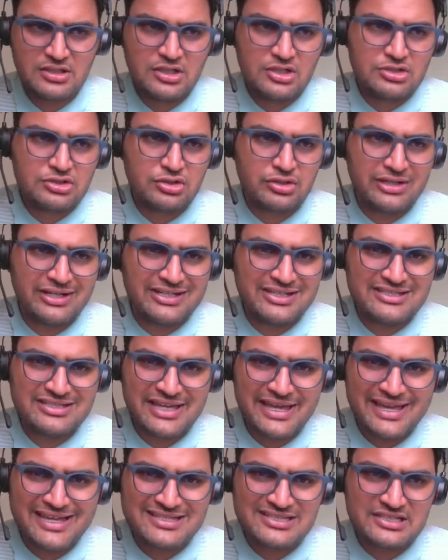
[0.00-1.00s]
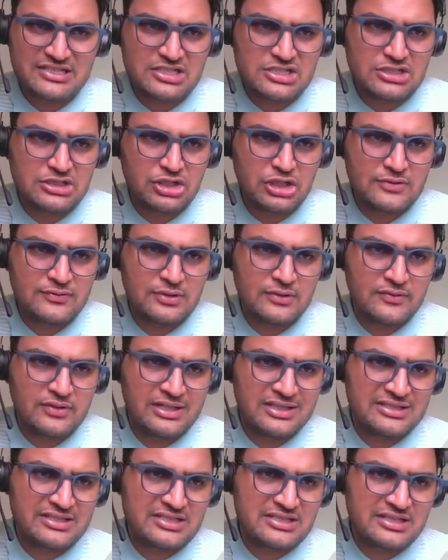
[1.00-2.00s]
so it is X, it is not
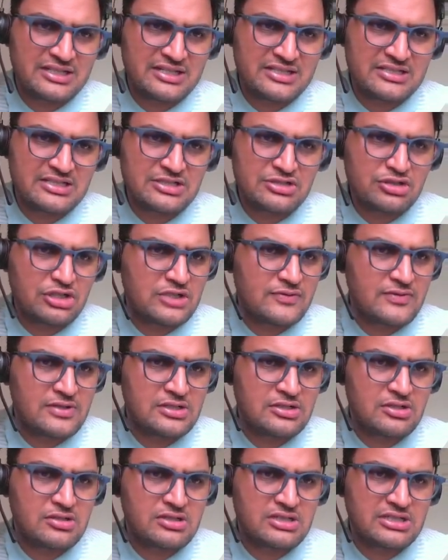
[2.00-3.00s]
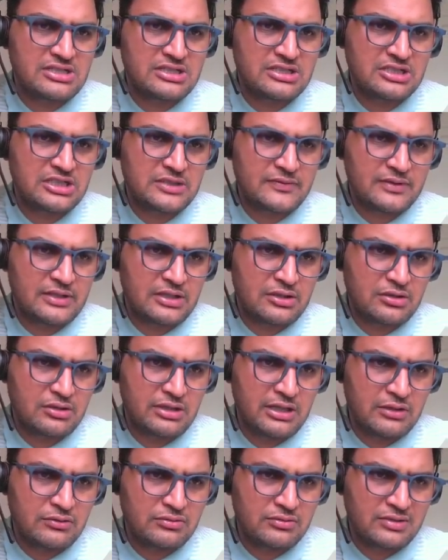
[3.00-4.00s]
fulfilling this condition, so it will not return, it will go
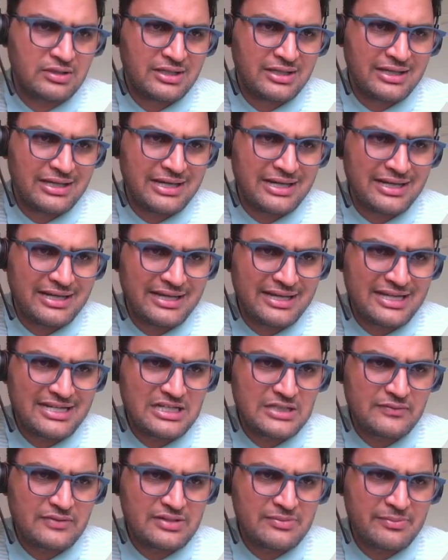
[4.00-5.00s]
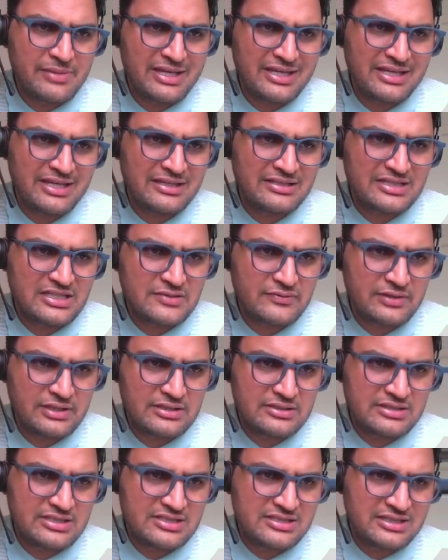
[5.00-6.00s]
down. And here it will making this
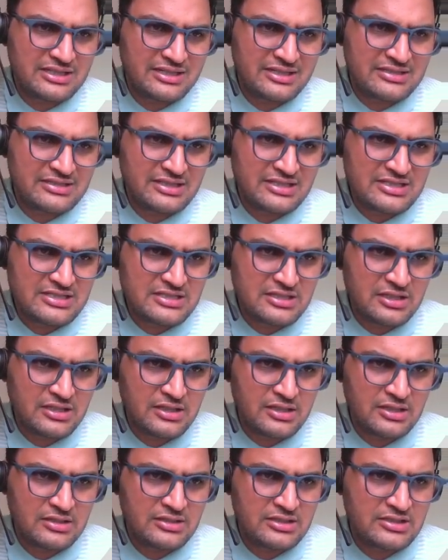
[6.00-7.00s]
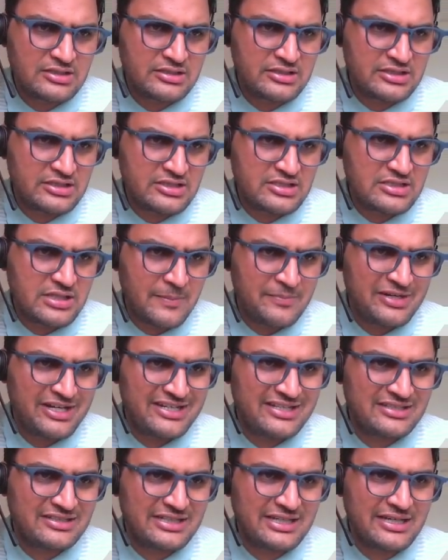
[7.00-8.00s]
one, this condition is this is
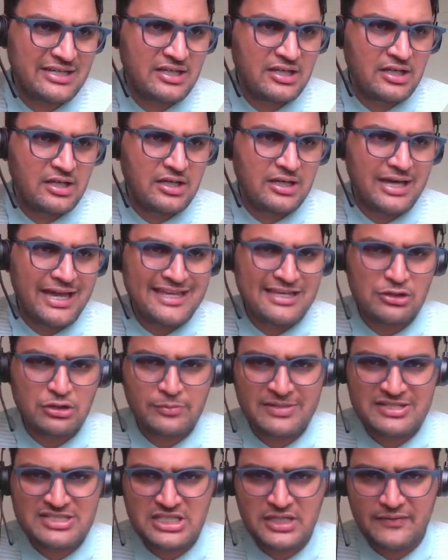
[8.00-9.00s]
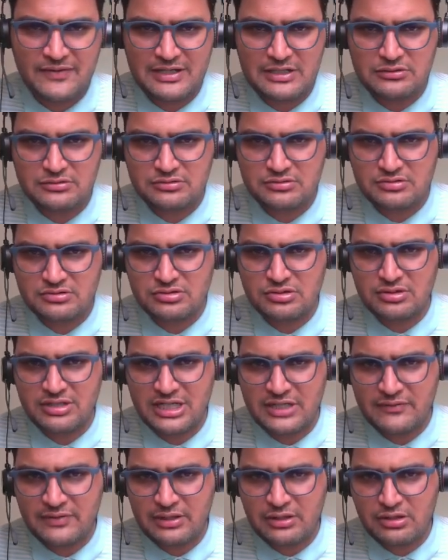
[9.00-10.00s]
updating the I comma j value, so
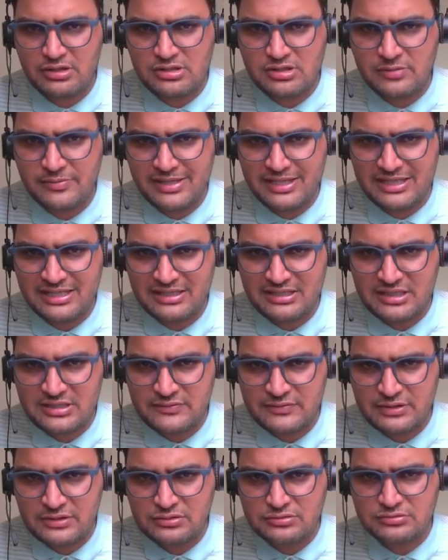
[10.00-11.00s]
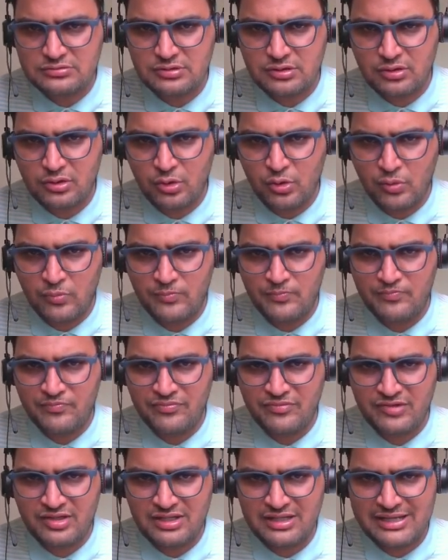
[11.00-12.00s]
it will also making this one to O,
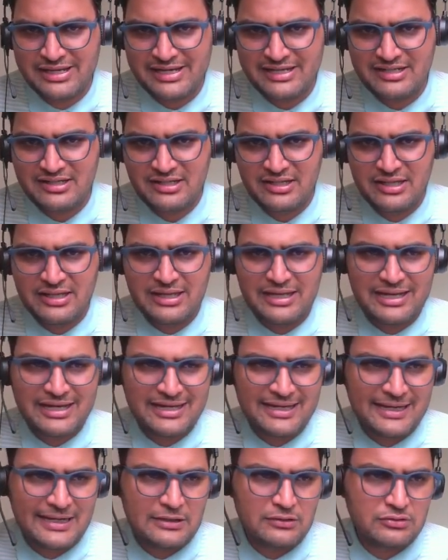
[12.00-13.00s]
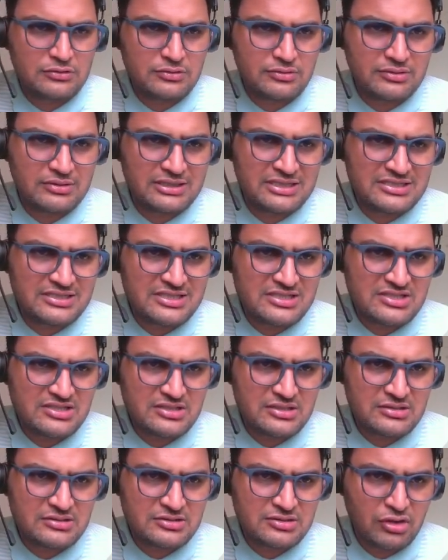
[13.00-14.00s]
correct? And now this is
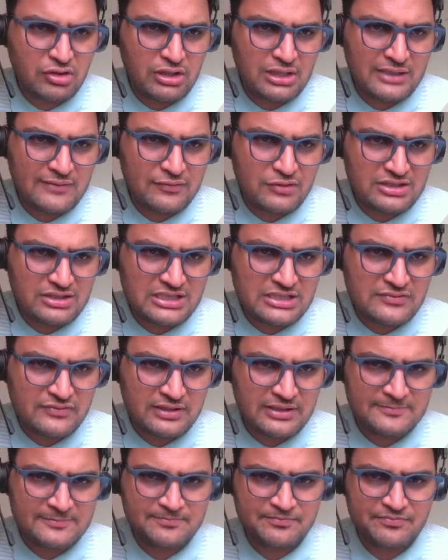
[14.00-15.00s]
calling for this one.